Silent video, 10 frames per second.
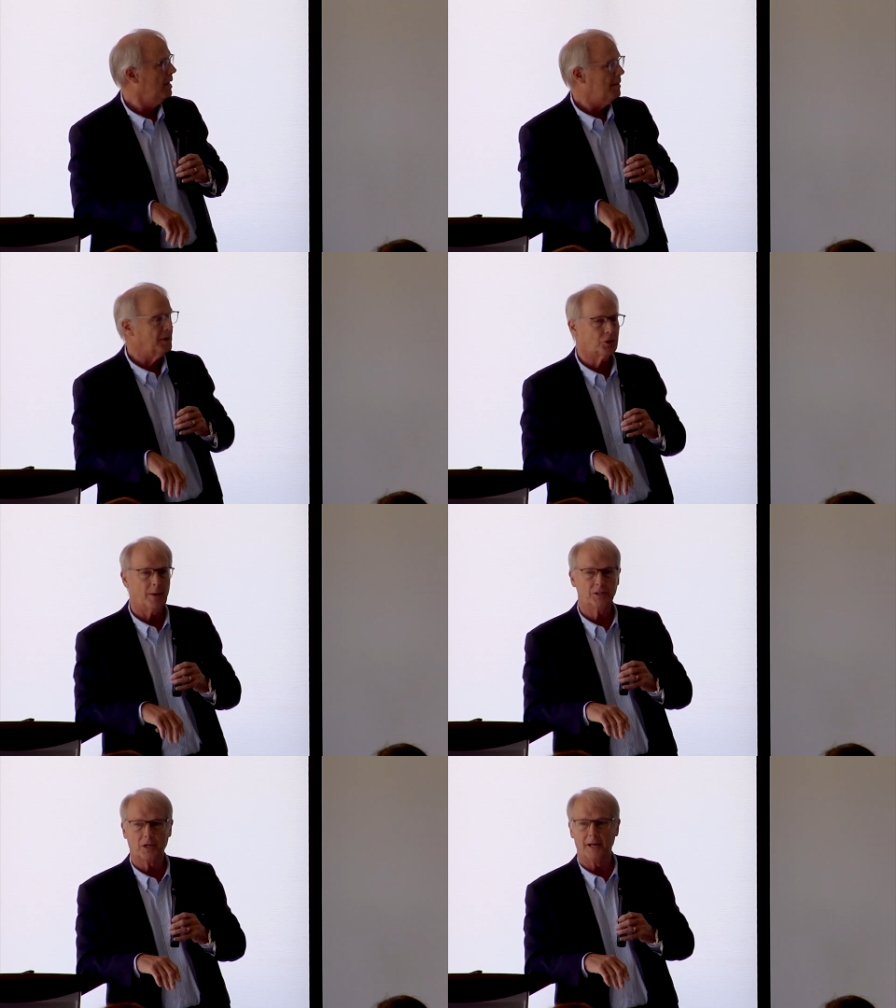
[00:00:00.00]
But it's a
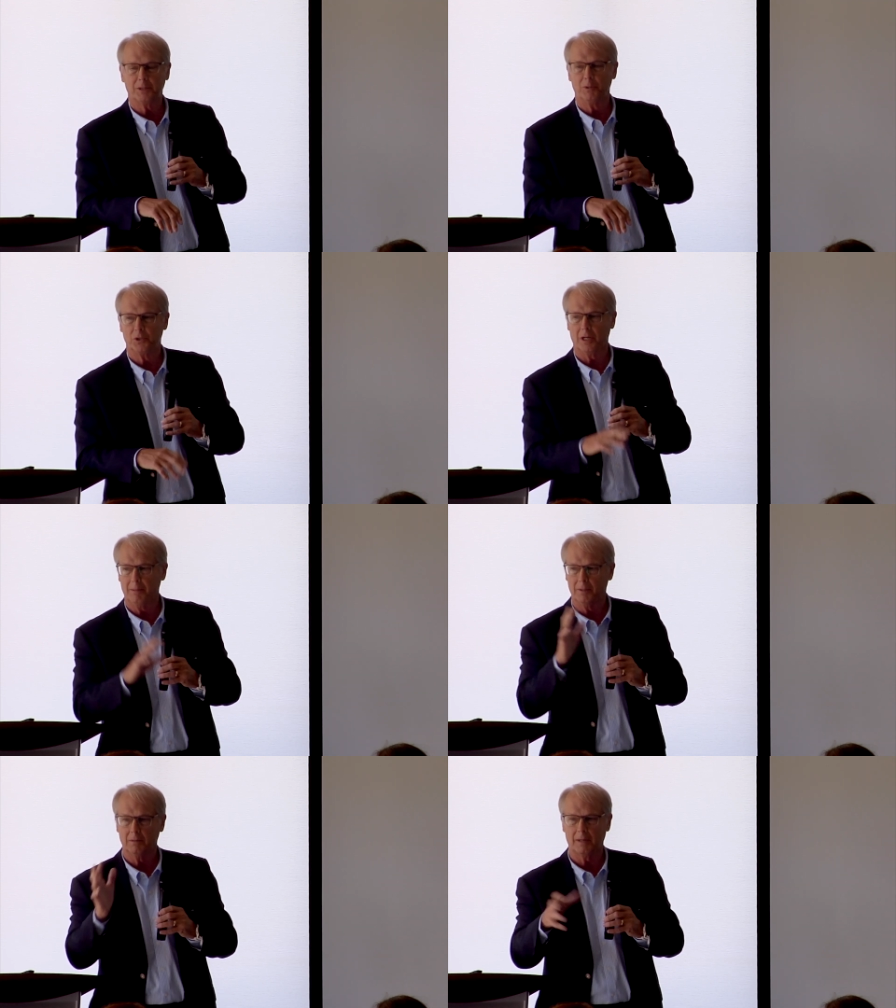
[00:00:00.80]
great science
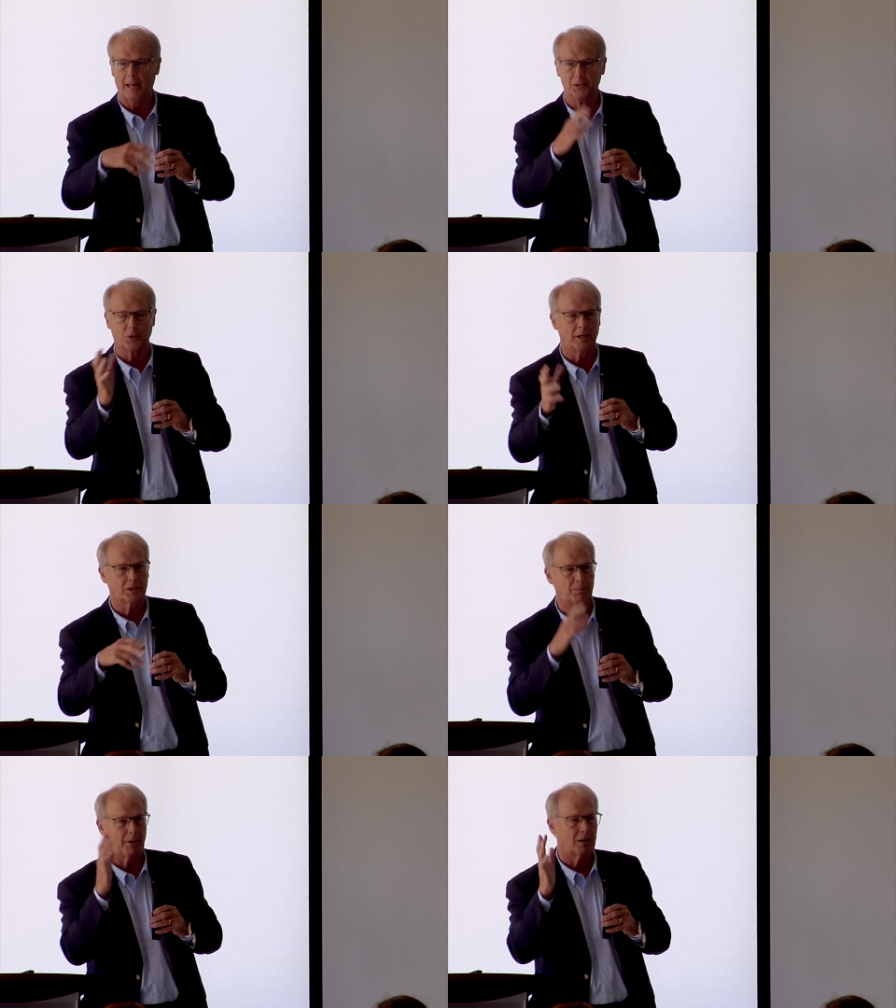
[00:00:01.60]
museum and hands-on
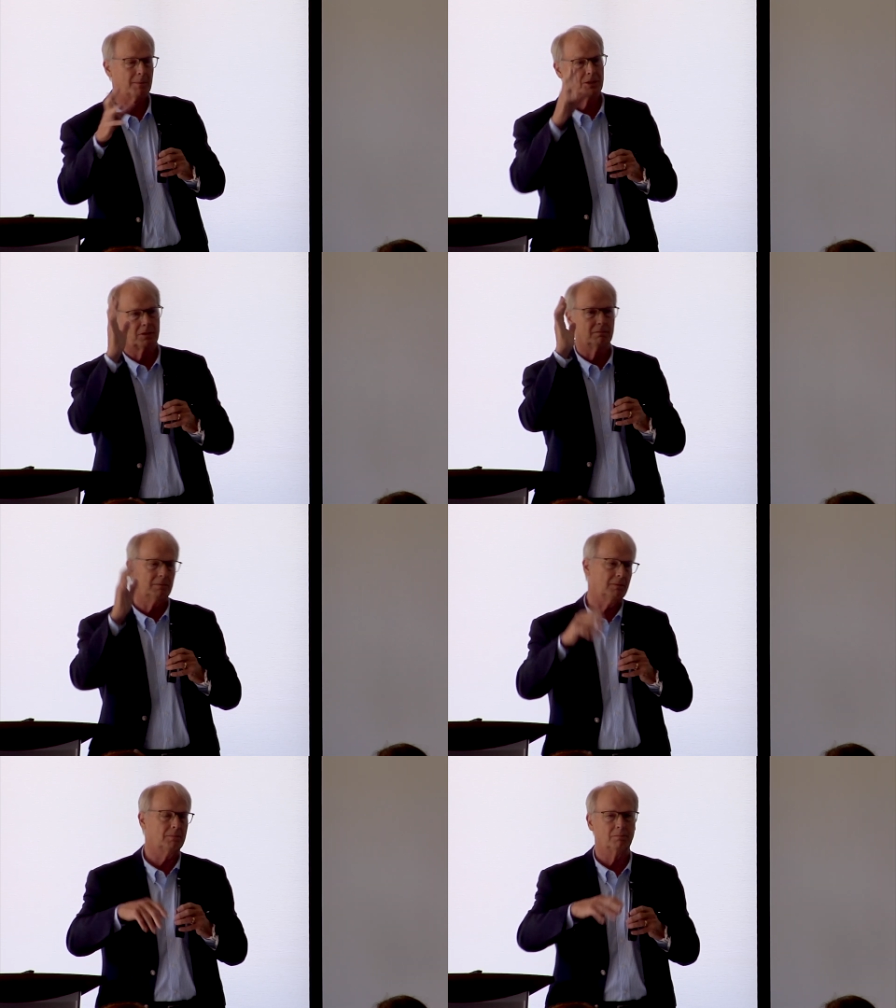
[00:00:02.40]
experiments
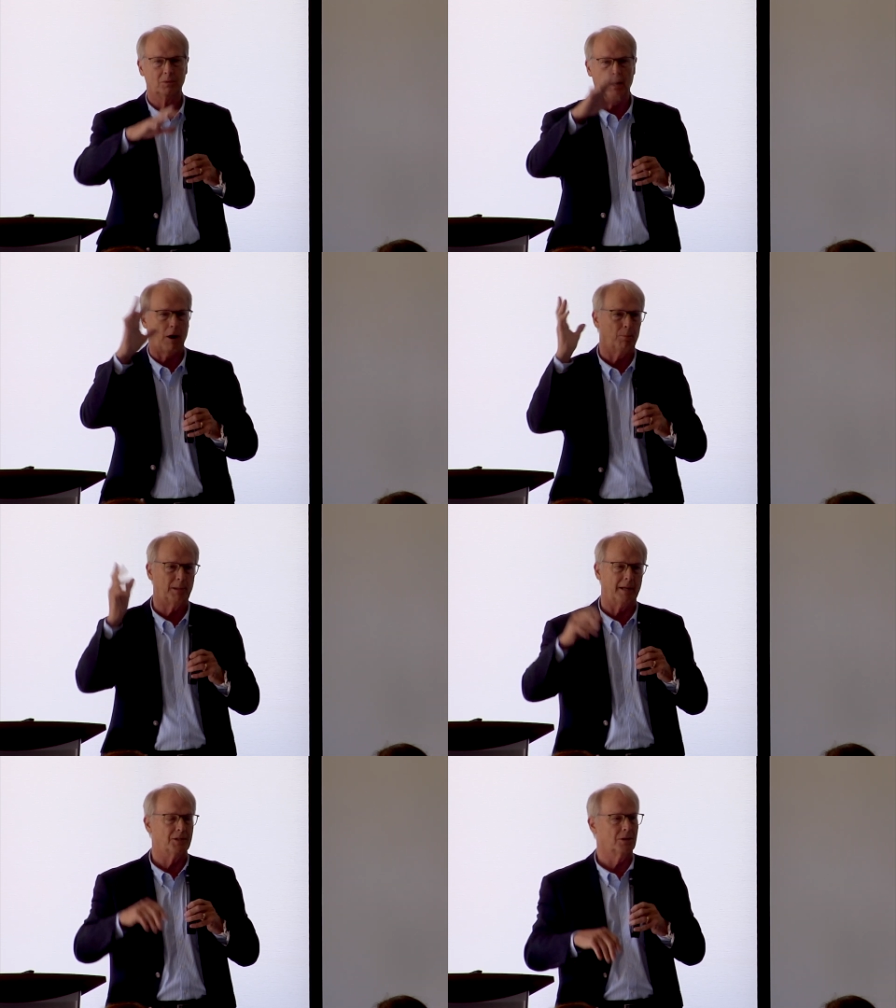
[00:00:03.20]
and
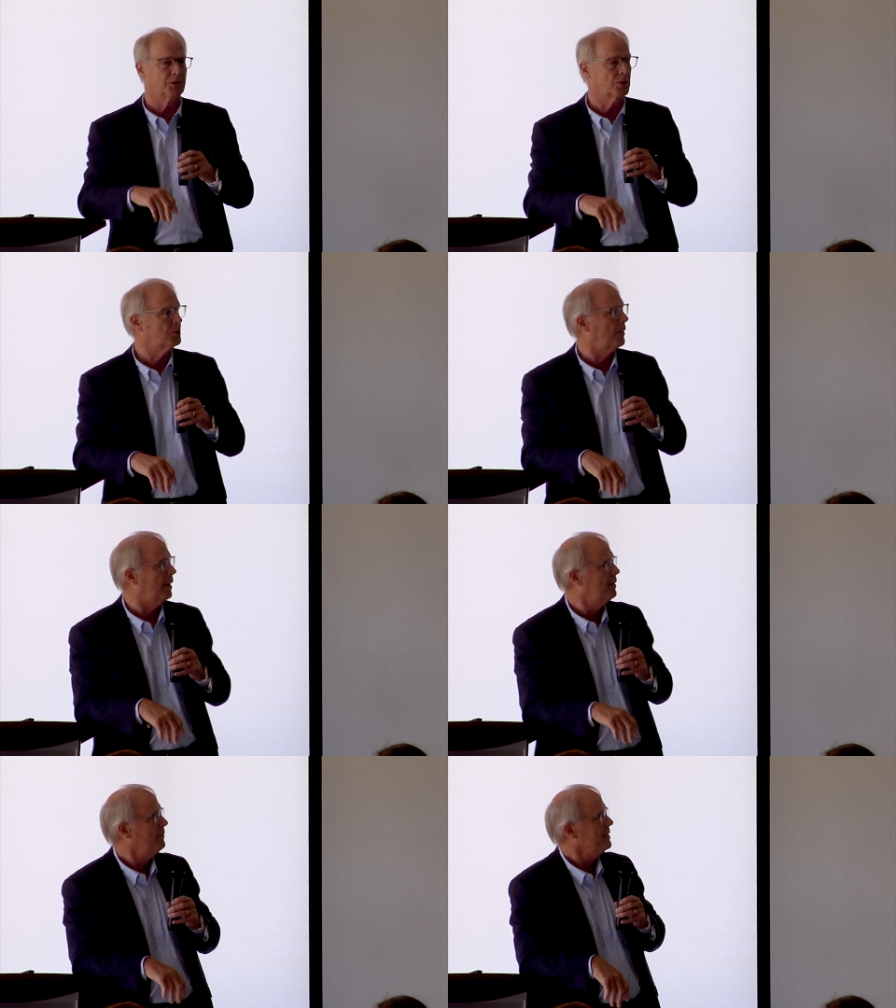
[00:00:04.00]
airplanes and all sorts of crap.